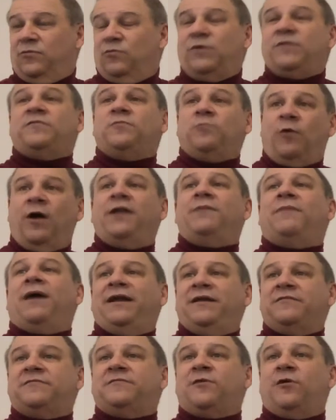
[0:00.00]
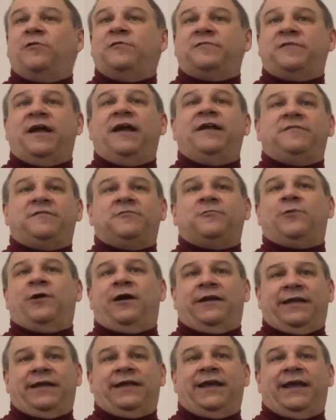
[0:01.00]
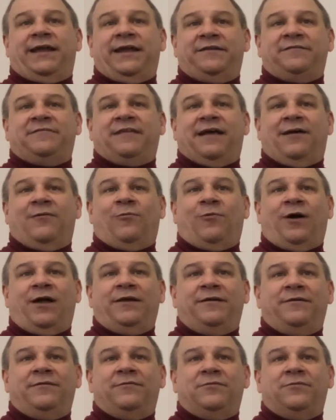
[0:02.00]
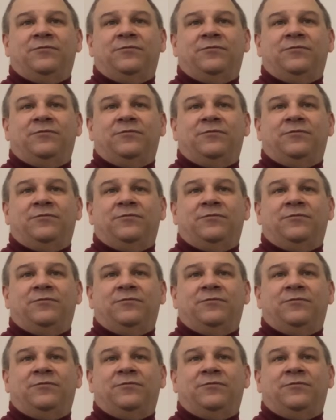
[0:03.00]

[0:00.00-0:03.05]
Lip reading: What's 1 minus cosine squared? Again, it's that one,